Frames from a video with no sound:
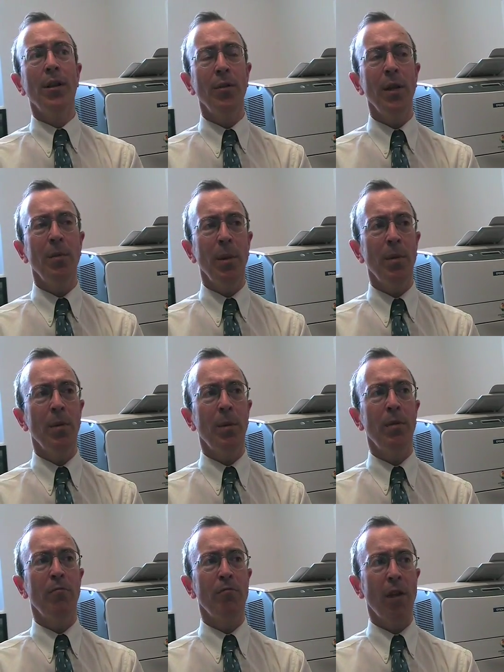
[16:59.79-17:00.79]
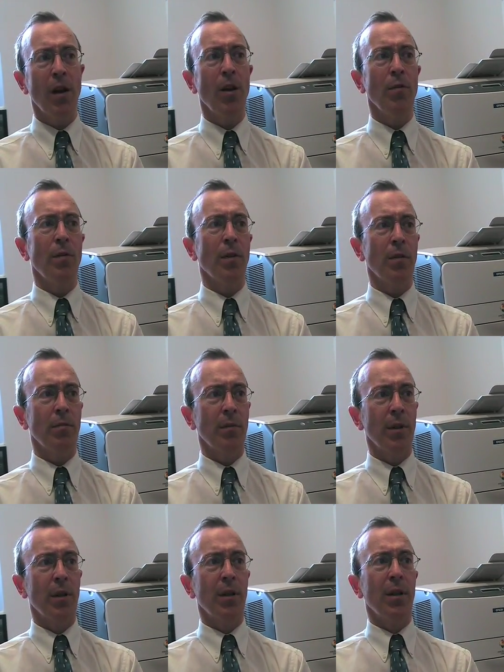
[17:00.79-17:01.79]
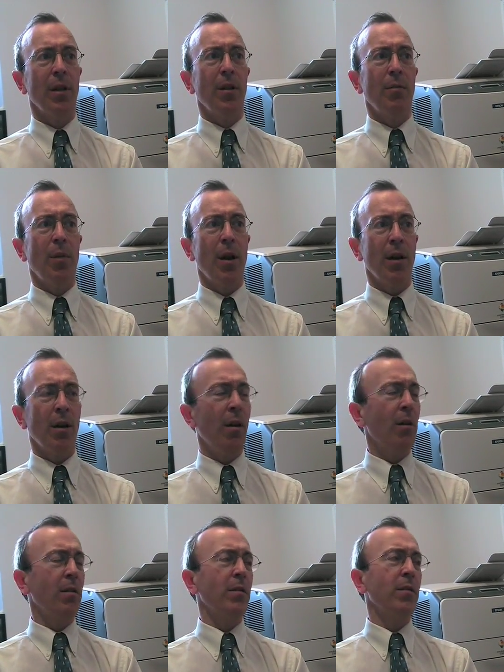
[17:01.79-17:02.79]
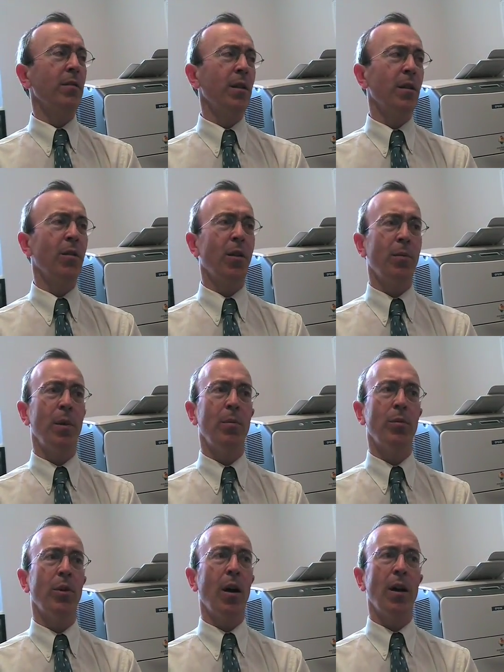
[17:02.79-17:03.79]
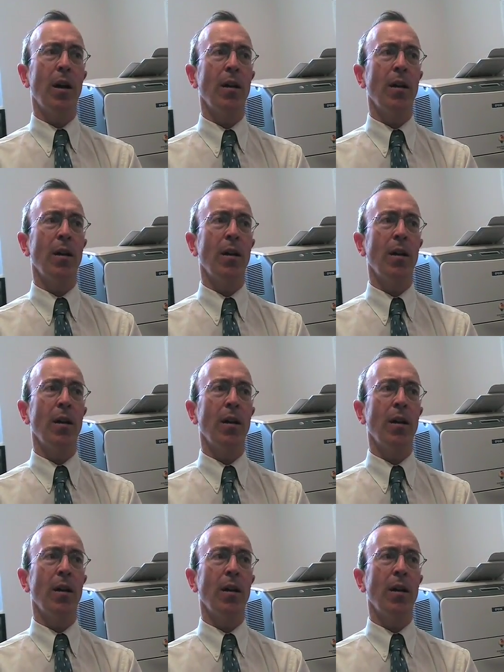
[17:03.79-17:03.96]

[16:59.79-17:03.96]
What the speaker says: You need people who've been run over by cars. You need a lot of people dying